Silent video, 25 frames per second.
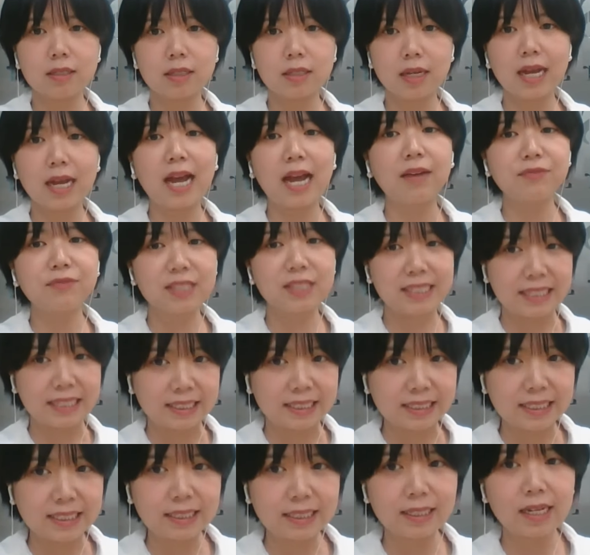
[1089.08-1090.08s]

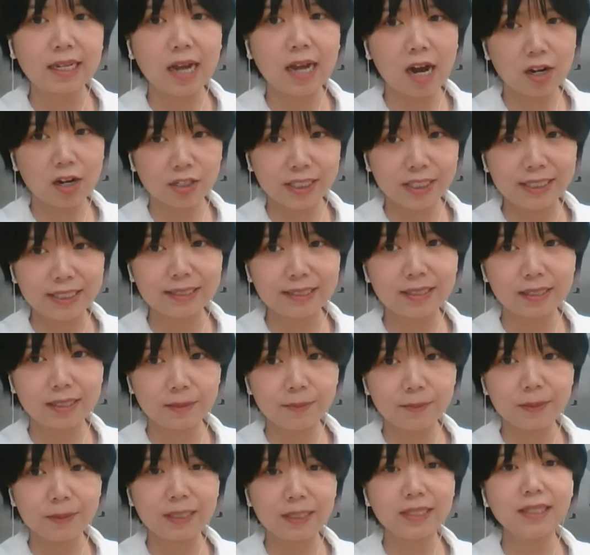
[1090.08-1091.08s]

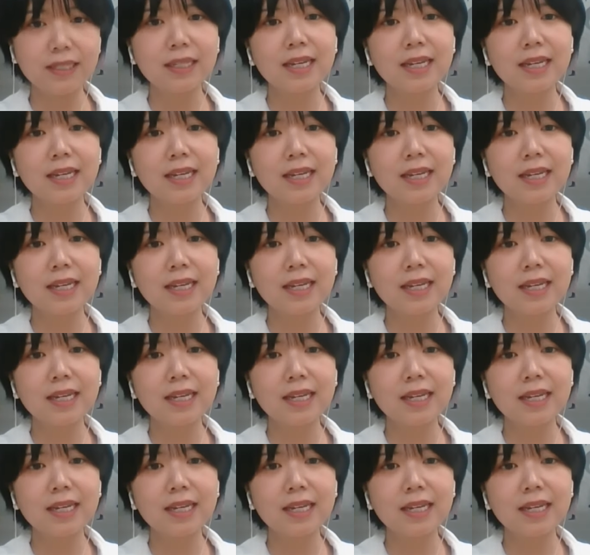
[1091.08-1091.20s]
FCTRECP